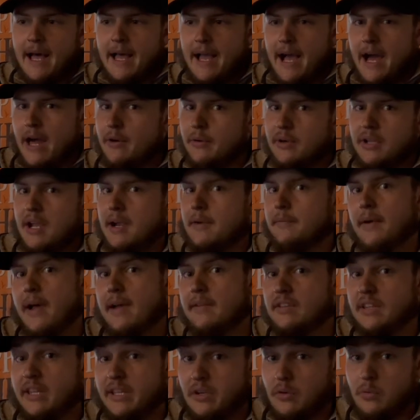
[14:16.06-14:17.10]
I don't care if I
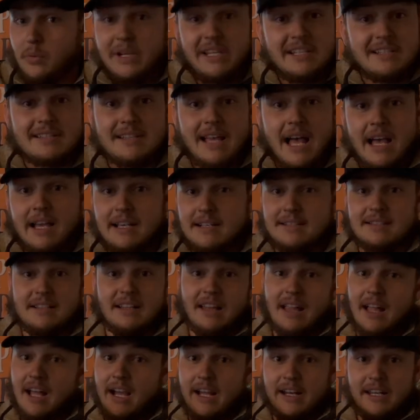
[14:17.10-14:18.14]
have to like resize the
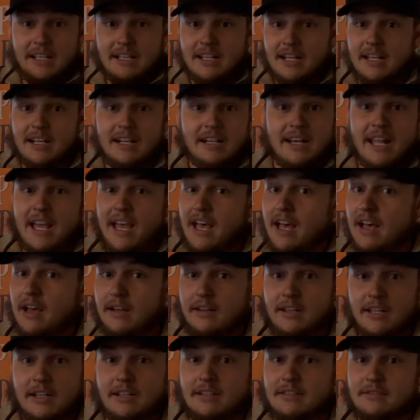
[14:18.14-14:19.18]
line and cut it
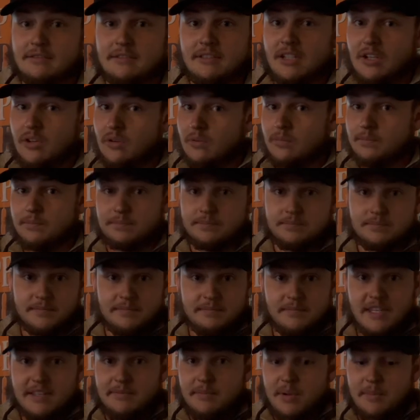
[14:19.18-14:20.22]
down and, you know,
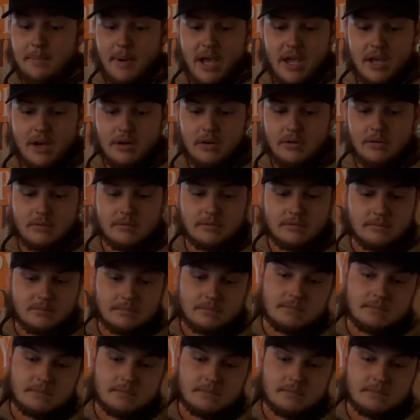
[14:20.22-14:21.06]
give me my own,